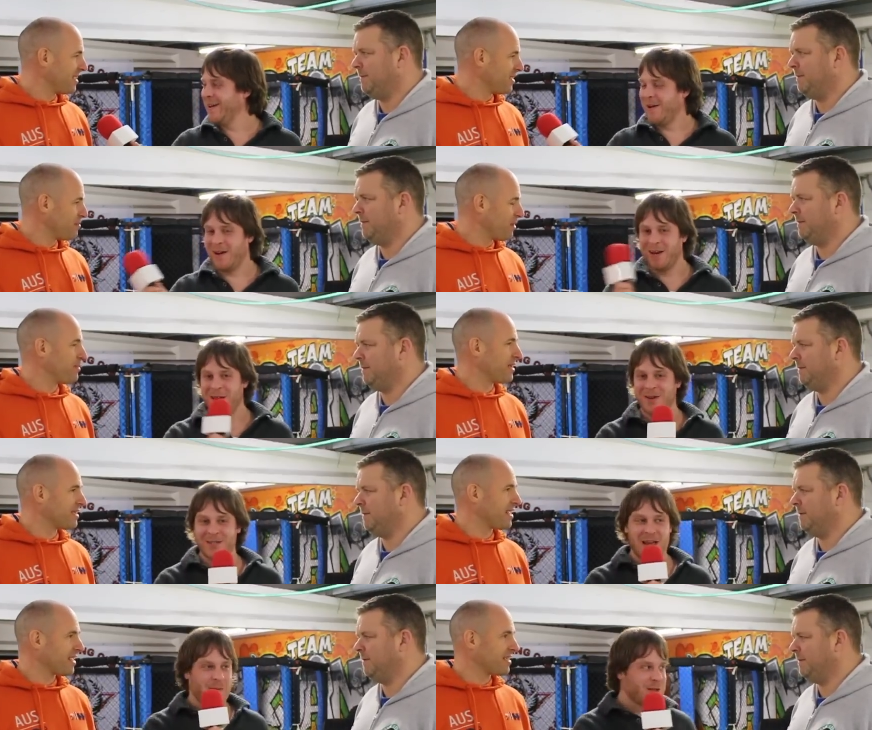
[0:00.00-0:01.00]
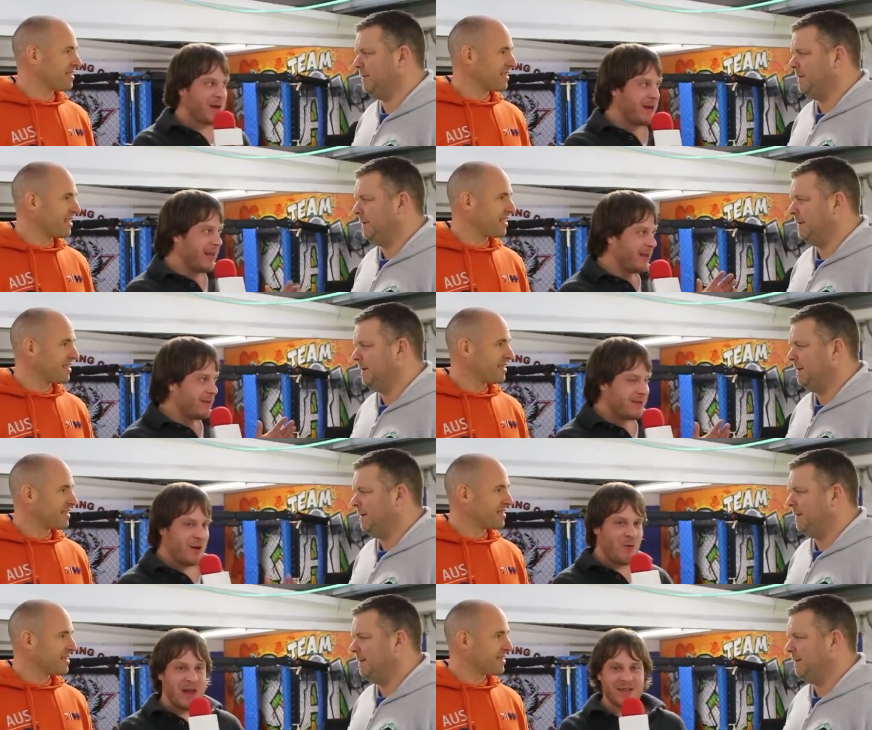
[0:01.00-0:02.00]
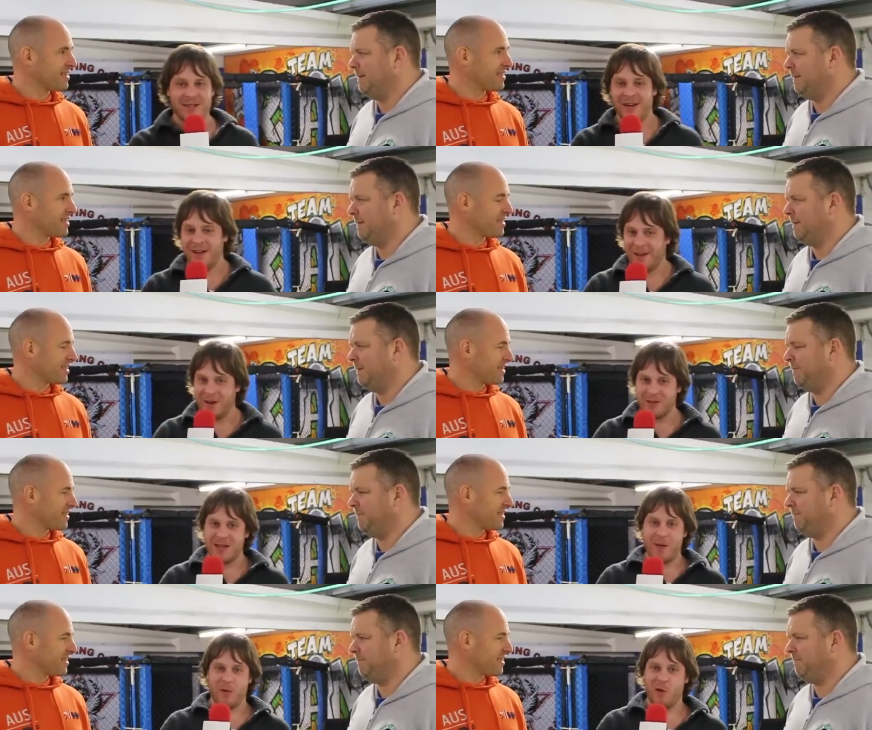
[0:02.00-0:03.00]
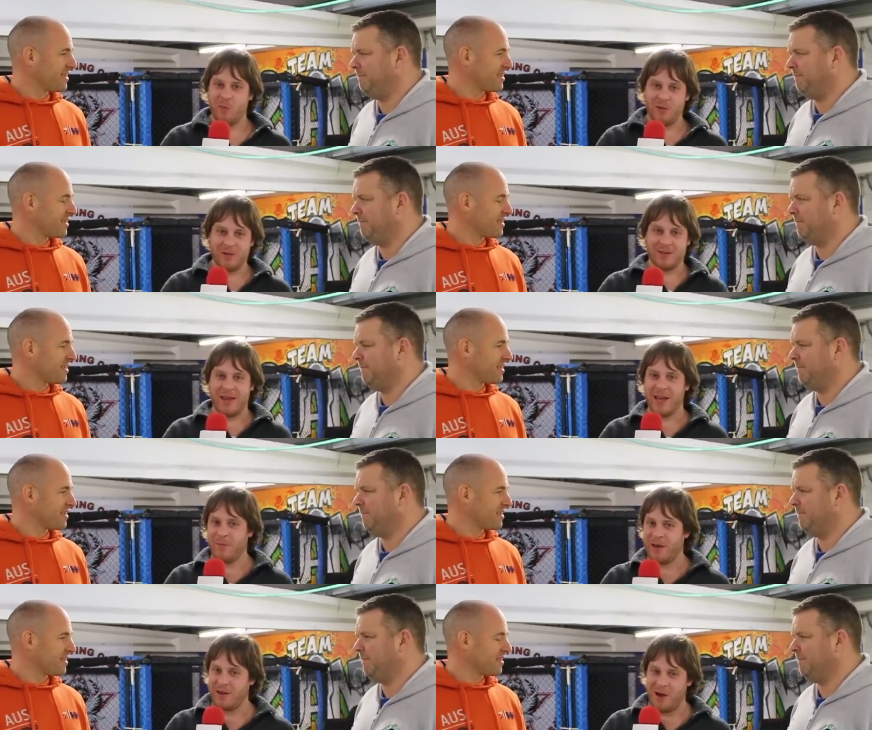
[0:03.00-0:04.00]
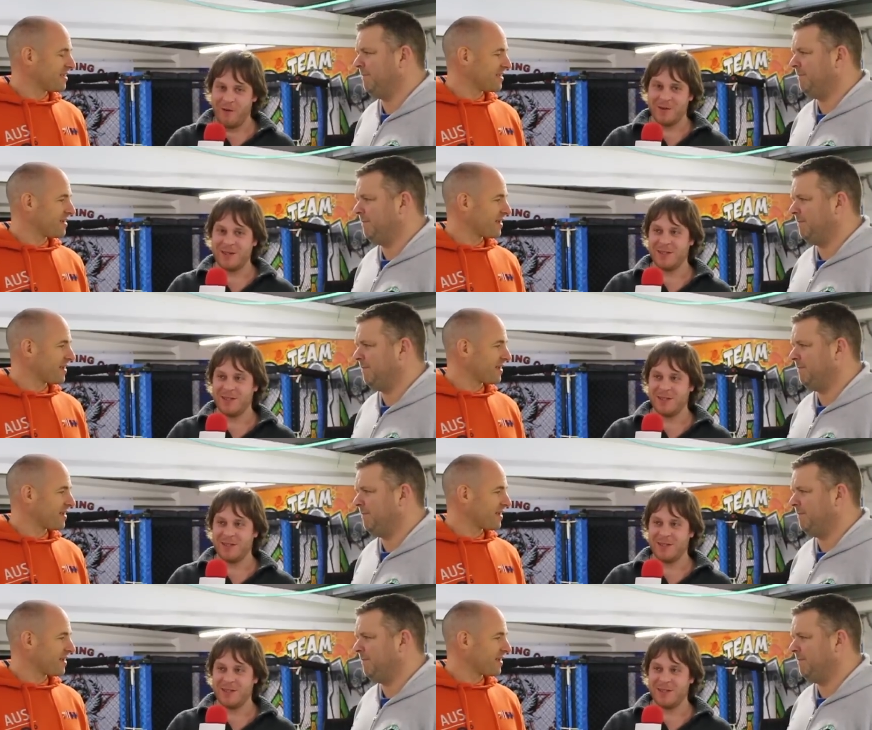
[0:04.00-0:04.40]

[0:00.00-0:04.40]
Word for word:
Speaker 1: I'm going to go the same as well. I think the two weeks, you know, stepping up, nothing to think about. You often see